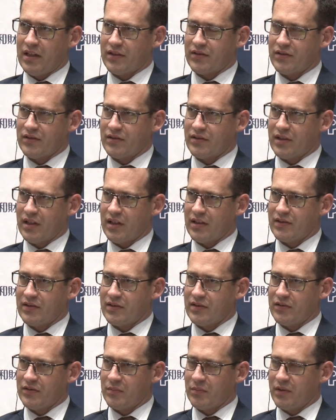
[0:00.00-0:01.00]

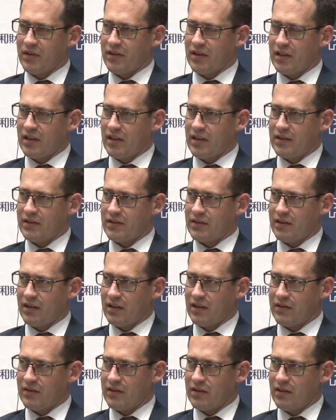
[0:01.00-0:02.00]
exercises with the United
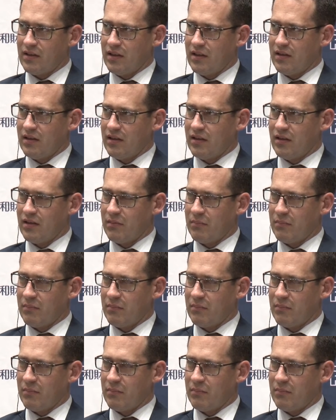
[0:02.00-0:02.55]
States and India,